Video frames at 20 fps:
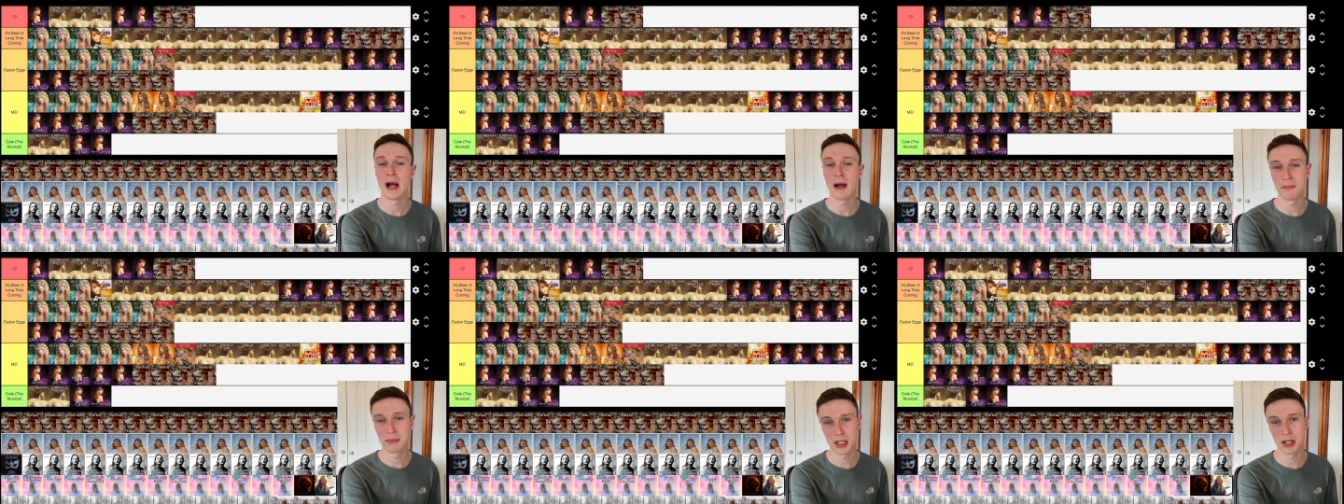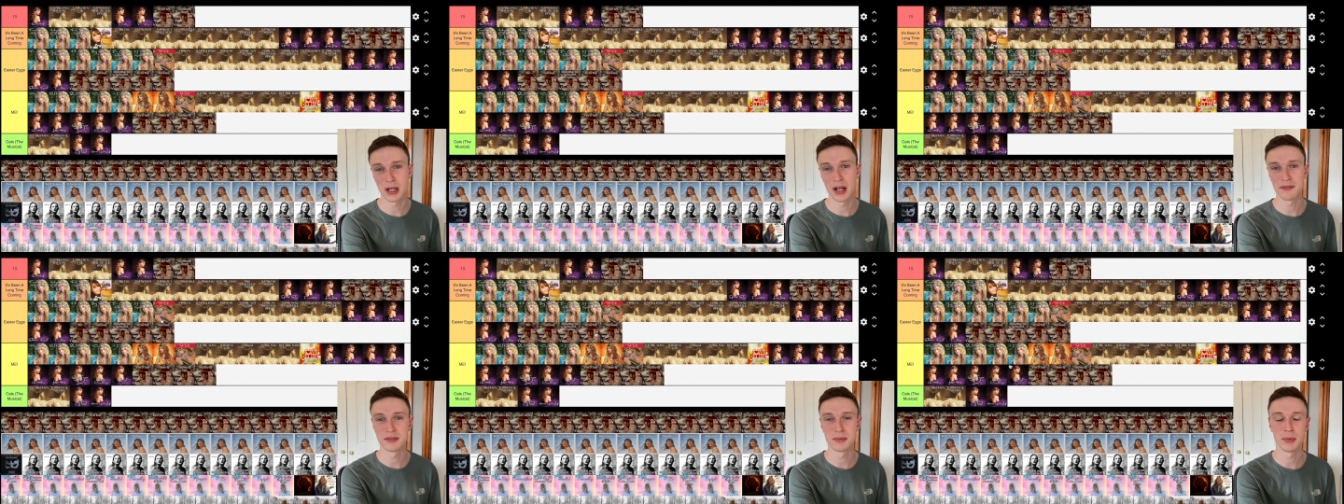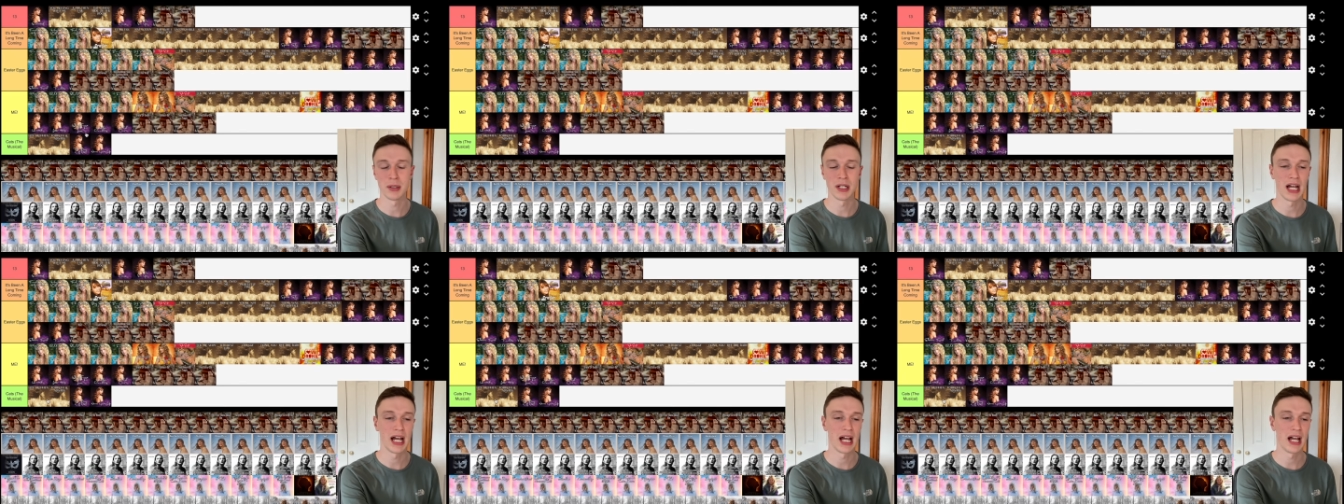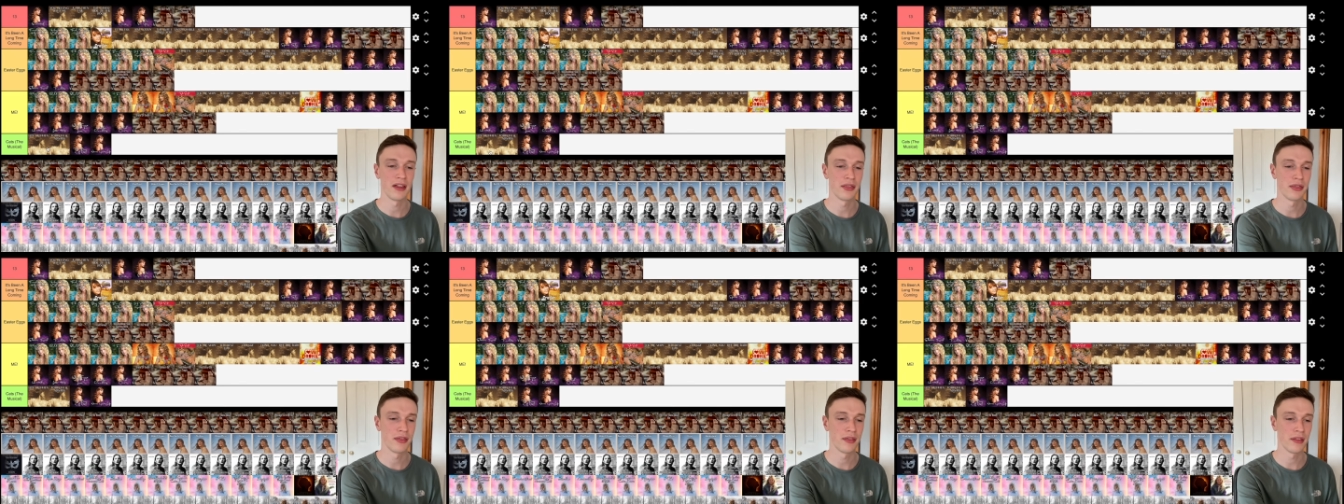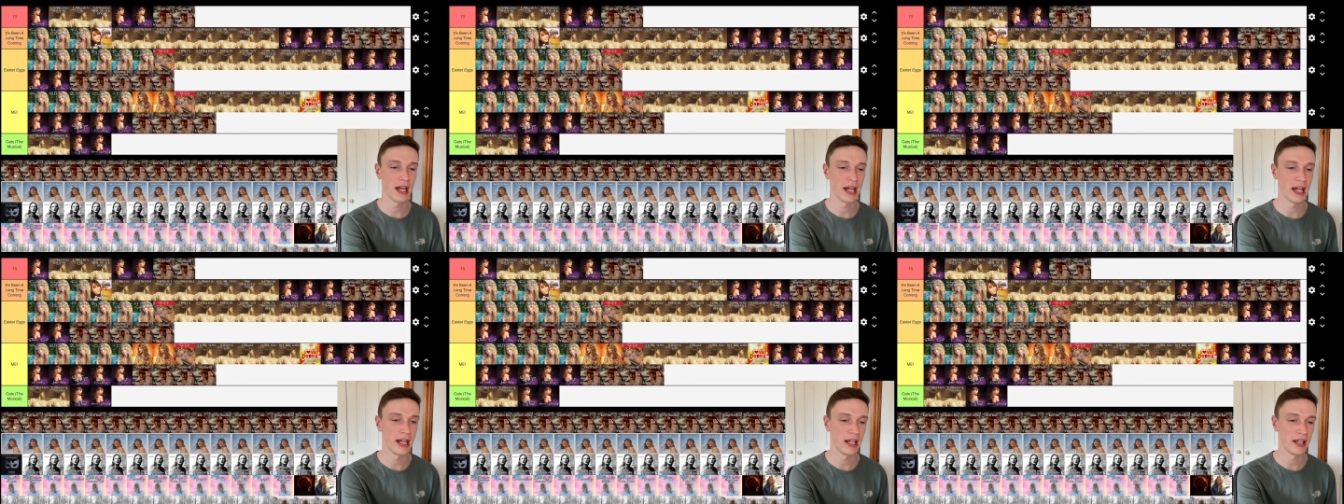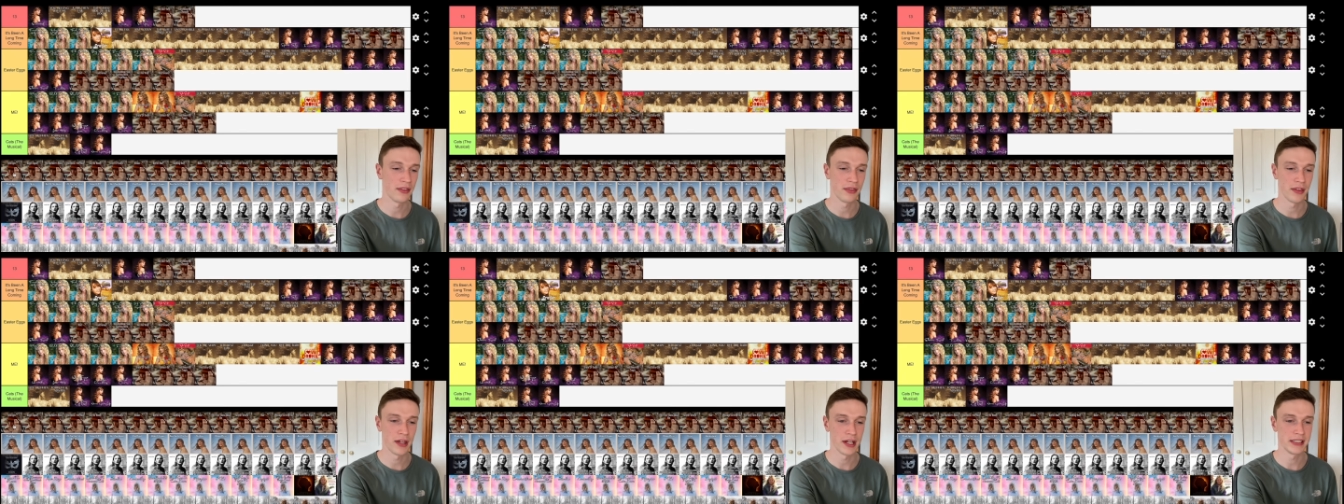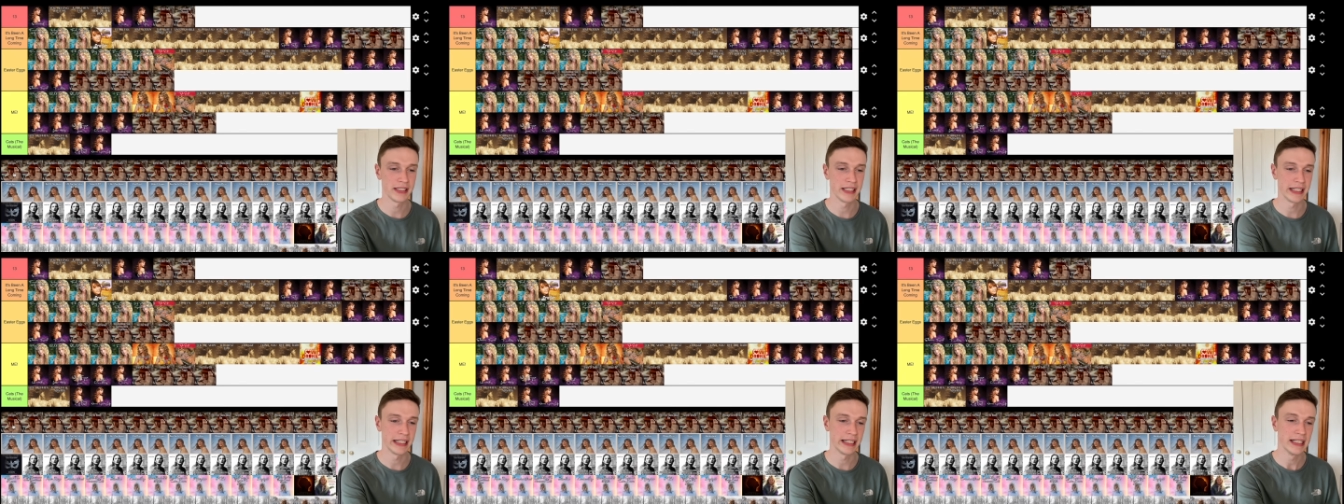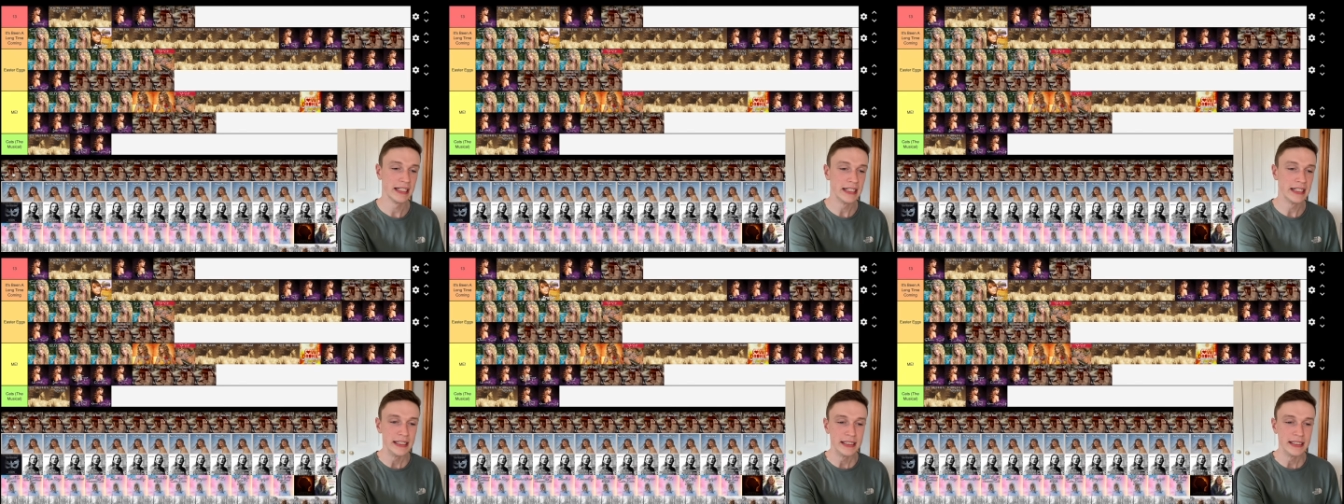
I'm gonna have to put it at uh, 13.